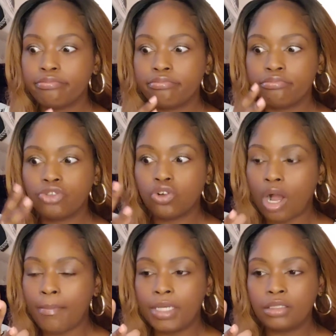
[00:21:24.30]

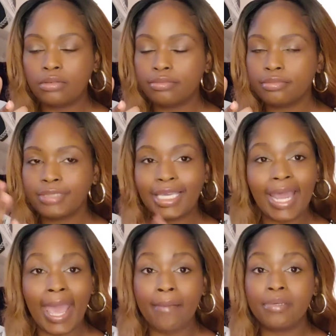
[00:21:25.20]
trauma can
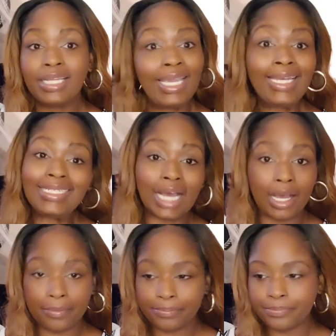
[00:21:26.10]
happen
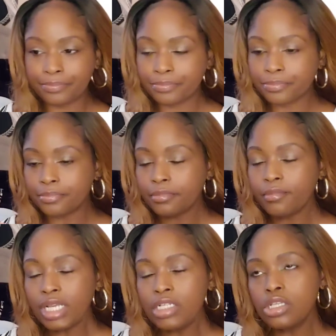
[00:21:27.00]
anytime.
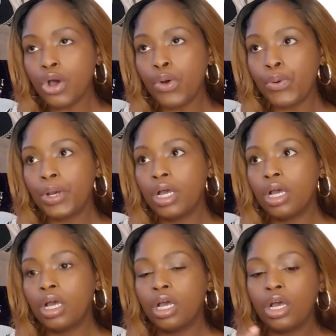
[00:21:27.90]
So
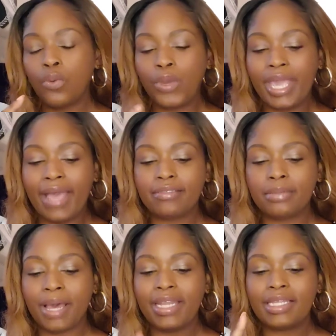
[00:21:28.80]
we have
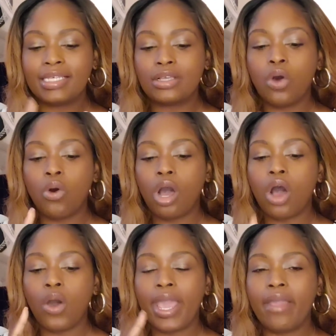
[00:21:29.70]
somebody that's on
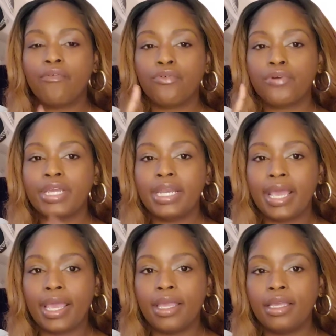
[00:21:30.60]
call every
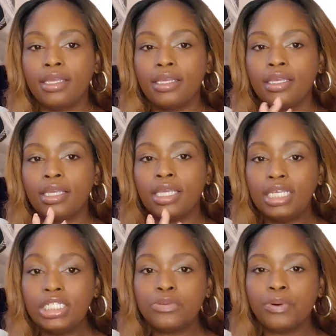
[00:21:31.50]
day.
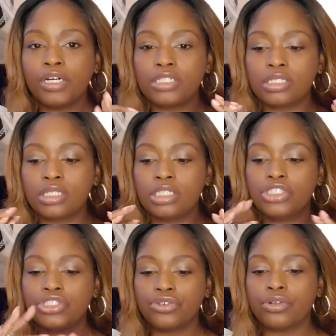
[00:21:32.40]
Each person is
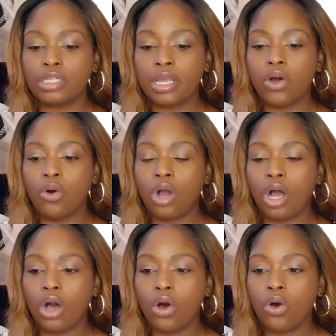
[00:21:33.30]
generally on
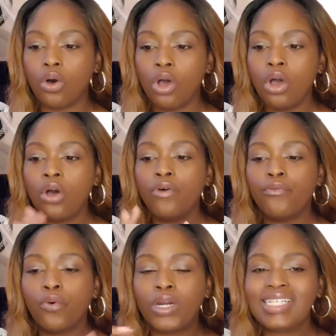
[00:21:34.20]
call
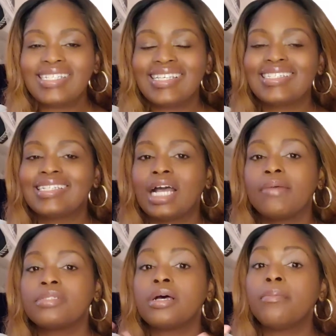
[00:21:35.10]
4 to 6
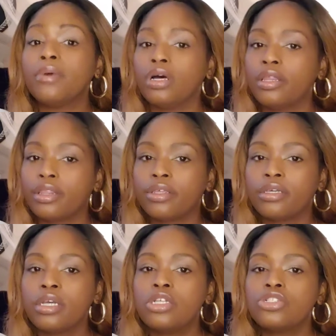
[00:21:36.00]
times a month.
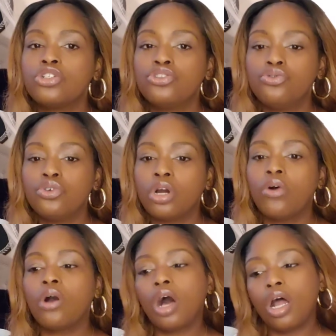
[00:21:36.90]
So you are
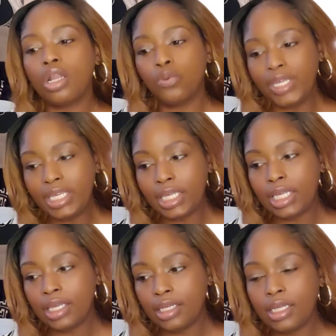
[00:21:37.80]
on call a
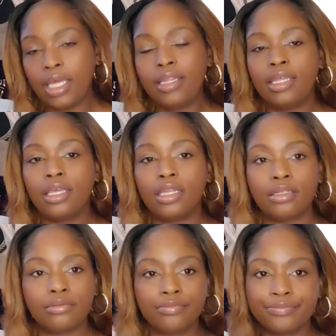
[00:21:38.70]
weekend, and
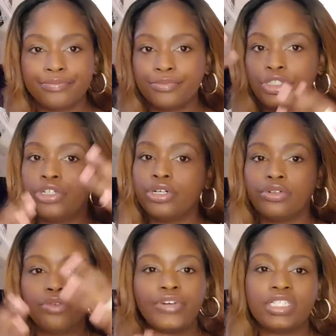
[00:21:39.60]
then
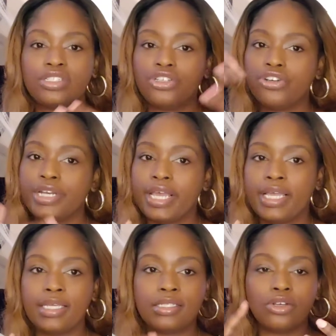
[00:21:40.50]
the rest of your
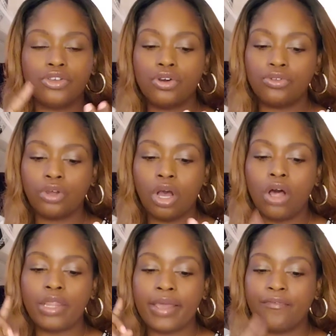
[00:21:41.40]
days. So you're on
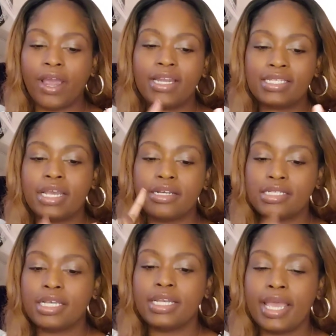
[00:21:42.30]
call that Friday, Saturday,
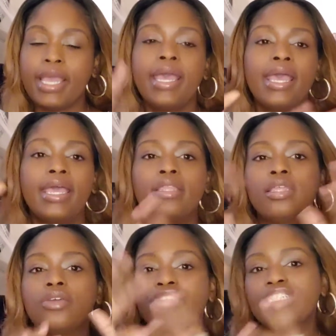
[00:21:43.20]
Sunday, and
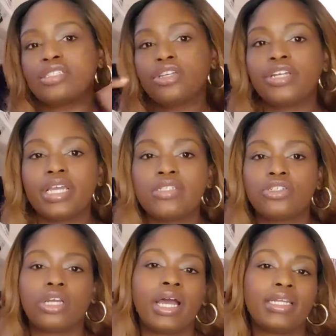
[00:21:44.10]
then the rest of your days
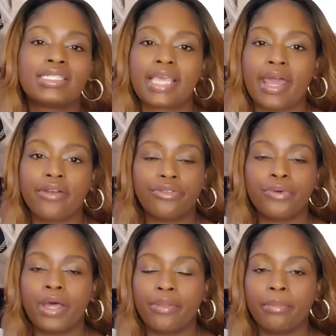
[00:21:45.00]
are kind of scattered
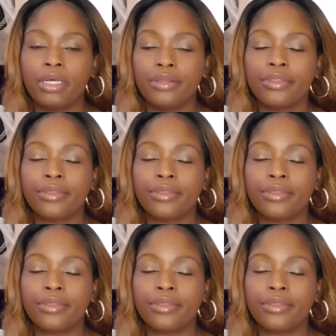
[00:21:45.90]
throughout the month.